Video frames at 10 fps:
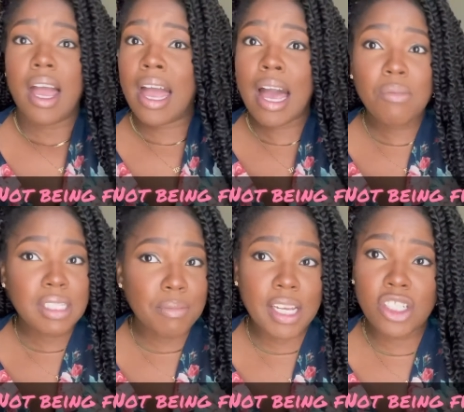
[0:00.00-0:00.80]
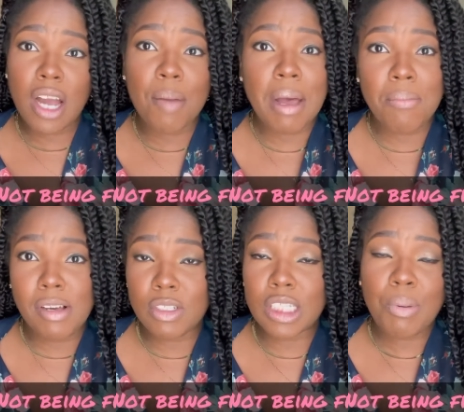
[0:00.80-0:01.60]
I wasn't making sure all my
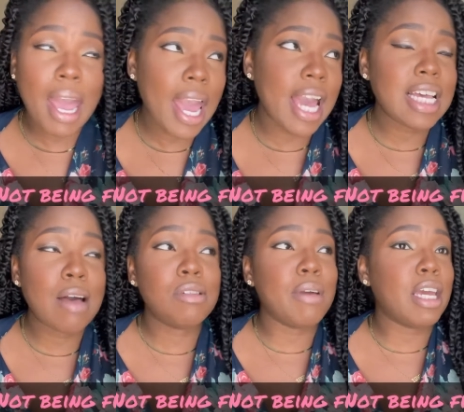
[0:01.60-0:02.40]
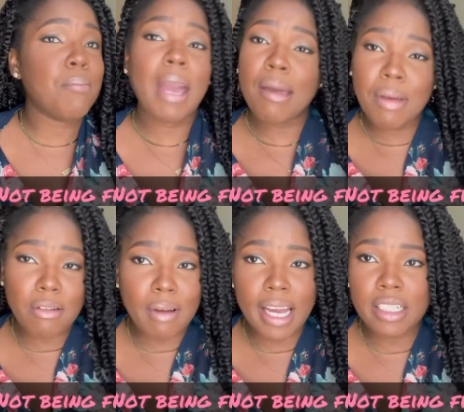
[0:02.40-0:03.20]
bills was paid. I was making payment
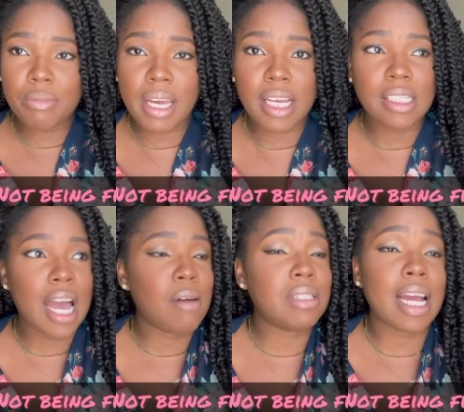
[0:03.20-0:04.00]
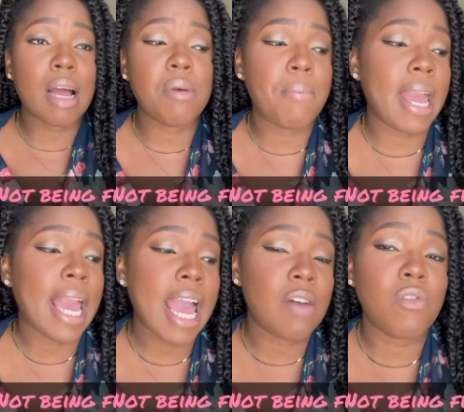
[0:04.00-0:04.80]
arrangements. I was like, I'm gonna pay
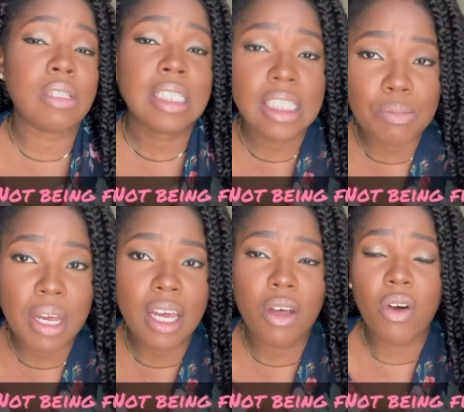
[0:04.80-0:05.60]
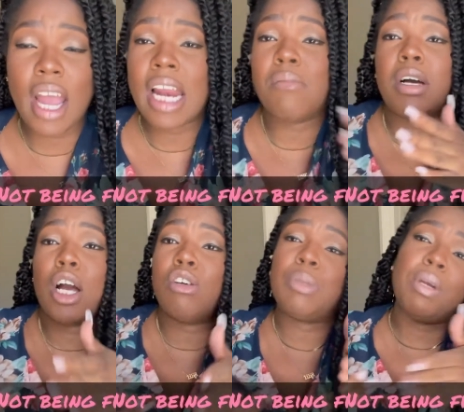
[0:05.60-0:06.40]
half on this bill, and I'm gonna
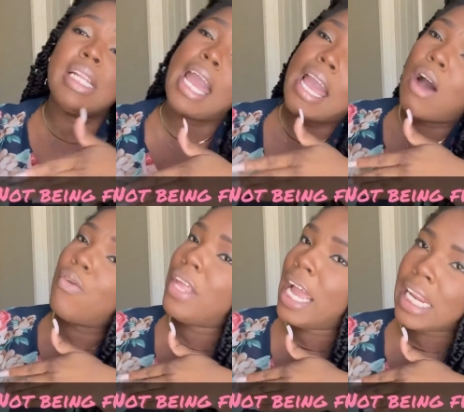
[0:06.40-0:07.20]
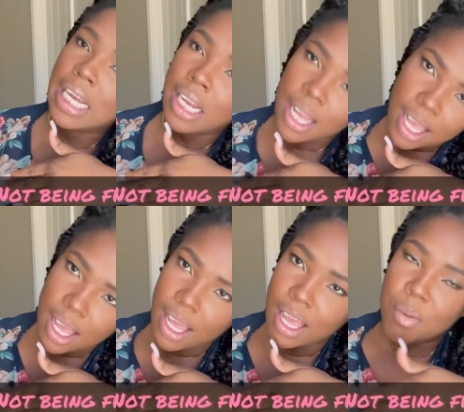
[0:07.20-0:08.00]
go spend that on the, at the
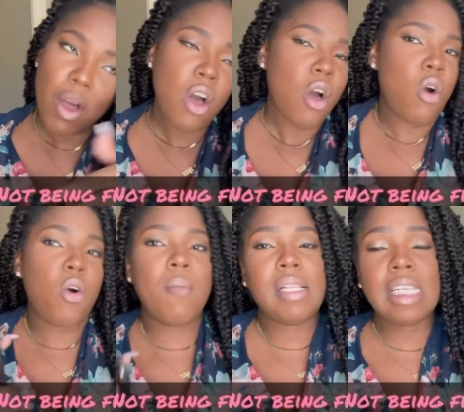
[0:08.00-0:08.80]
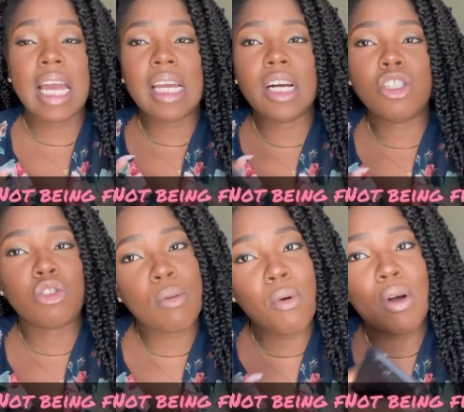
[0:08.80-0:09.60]
club, or I'm gonna take a
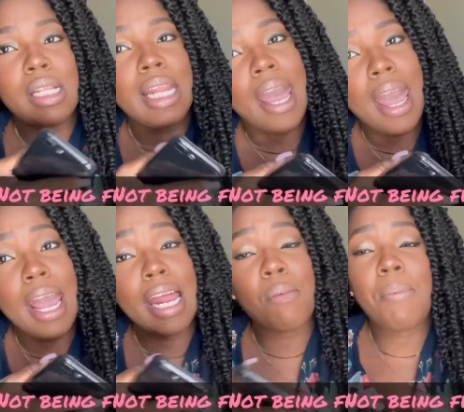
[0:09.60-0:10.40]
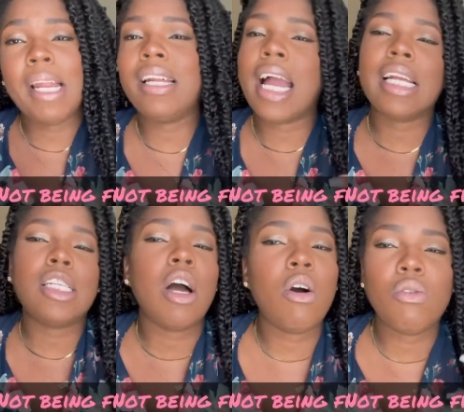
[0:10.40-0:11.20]
trip on that, and I'm gonna pay. Like,
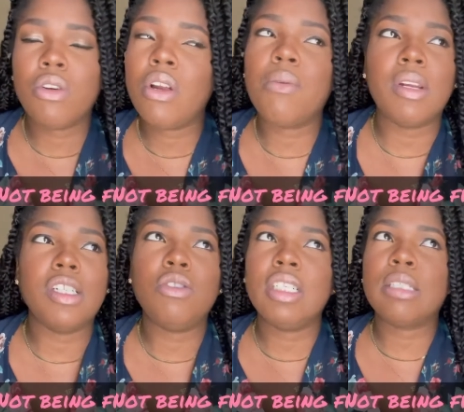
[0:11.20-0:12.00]
don't you don't want to do this?